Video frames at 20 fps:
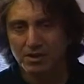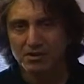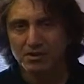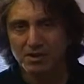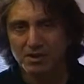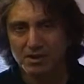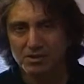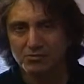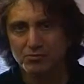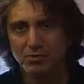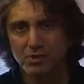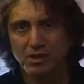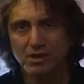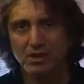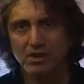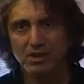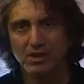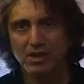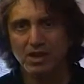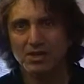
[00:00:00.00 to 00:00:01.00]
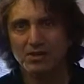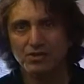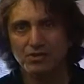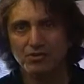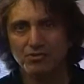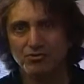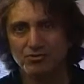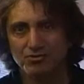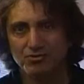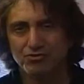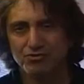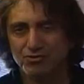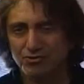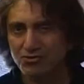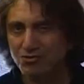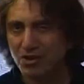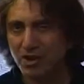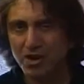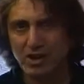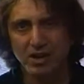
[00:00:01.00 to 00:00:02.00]
It's it's Bingo. really less
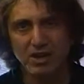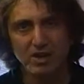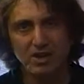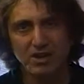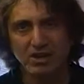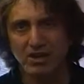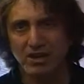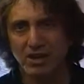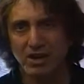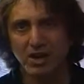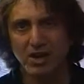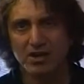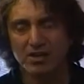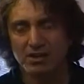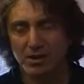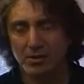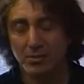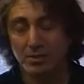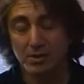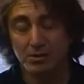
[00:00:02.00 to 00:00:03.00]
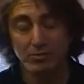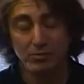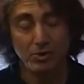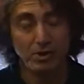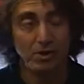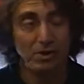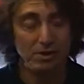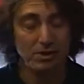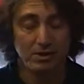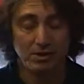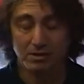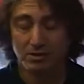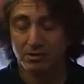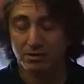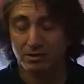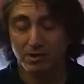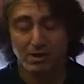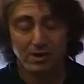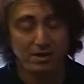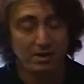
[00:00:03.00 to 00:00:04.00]
straining on the eyes. I mean, really
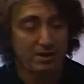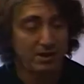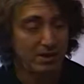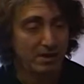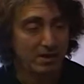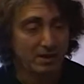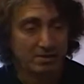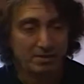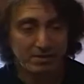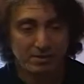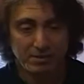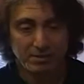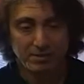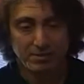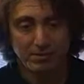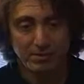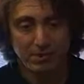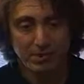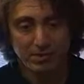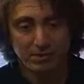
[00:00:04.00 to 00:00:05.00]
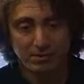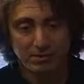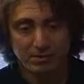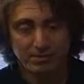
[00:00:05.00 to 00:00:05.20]
the the the,